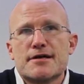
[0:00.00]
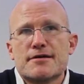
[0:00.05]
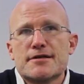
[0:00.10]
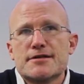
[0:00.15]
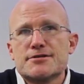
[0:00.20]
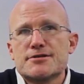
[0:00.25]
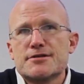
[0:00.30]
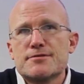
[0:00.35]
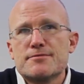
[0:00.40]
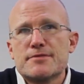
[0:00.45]
Now,
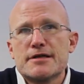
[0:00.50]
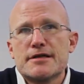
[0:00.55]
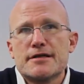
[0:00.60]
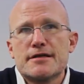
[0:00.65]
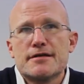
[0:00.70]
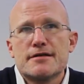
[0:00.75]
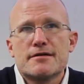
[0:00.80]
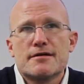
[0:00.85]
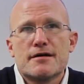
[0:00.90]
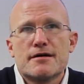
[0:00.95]
this can
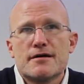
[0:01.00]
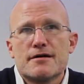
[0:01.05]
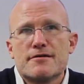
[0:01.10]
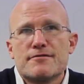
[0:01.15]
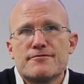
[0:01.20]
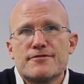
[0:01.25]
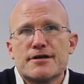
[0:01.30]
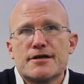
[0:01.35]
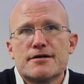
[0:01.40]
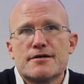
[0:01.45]
be
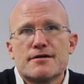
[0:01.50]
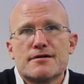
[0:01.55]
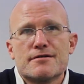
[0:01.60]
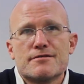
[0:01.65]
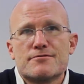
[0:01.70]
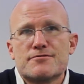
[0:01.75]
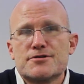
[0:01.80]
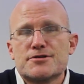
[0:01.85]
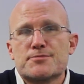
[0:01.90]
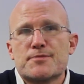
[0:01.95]

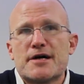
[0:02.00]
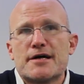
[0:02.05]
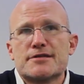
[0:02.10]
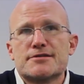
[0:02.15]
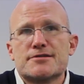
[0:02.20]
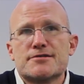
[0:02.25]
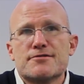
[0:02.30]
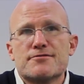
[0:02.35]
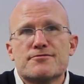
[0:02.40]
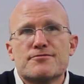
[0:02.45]
via
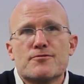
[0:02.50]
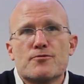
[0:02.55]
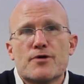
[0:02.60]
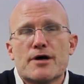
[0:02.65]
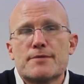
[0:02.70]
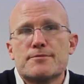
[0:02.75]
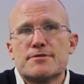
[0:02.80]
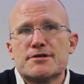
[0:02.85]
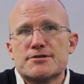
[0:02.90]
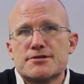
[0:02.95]
responsive
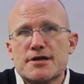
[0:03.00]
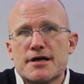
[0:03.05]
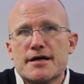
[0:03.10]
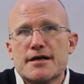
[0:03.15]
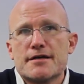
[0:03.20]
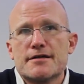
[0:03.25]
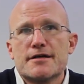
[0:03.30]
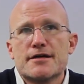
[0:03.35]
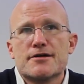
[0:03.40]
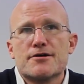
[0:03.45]
web design.